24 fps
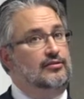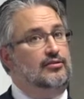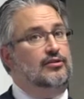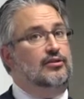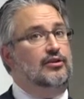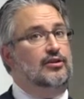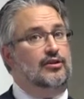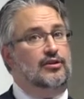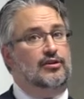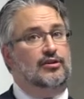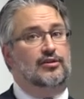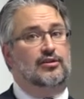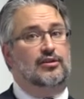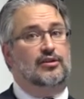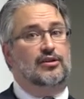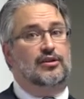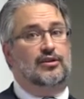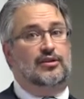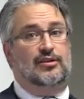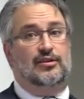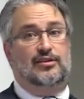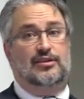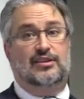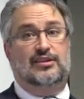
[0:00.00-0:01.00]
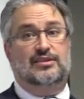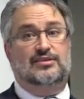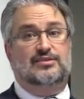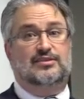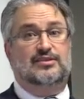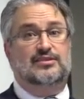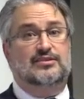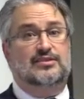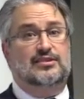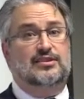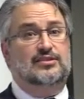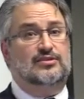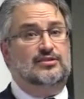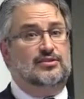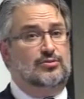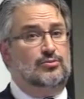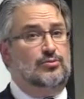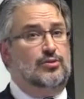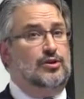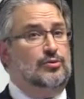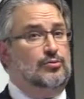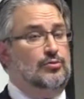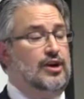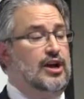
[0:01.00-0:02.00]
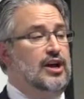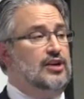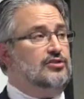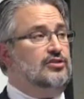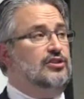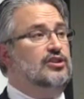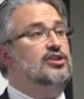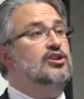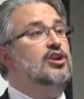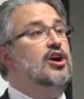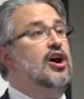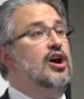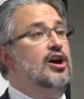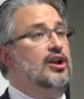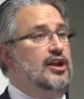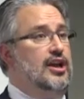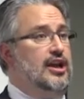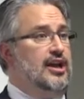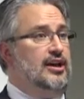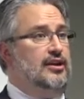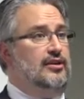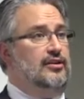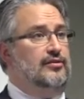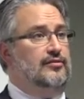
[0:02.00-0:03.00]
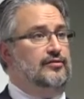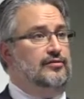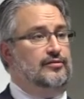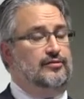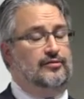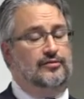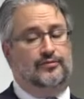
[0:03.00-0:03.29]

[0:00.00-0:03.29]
look, this disease is one we're actually not ahead of.